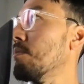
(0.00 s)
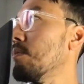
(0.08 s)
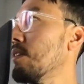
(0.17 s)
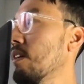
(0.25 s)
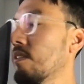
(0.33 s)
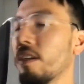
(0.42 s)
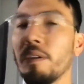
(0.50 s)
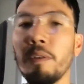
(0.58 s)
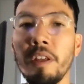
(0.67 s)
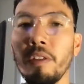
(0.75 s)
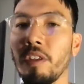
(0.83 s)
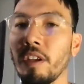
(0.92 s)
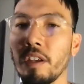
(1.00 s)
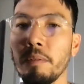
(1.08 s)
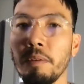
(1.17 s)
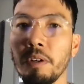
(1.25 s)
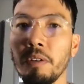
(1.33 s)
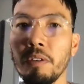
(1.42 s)
Tesla without thinking
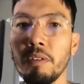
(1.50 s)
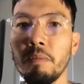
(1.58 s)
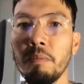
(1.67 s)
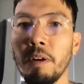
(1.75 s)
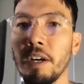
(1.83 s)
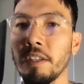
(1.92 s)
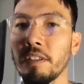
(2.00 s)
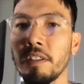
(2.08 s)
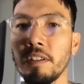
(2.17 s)
about Musk.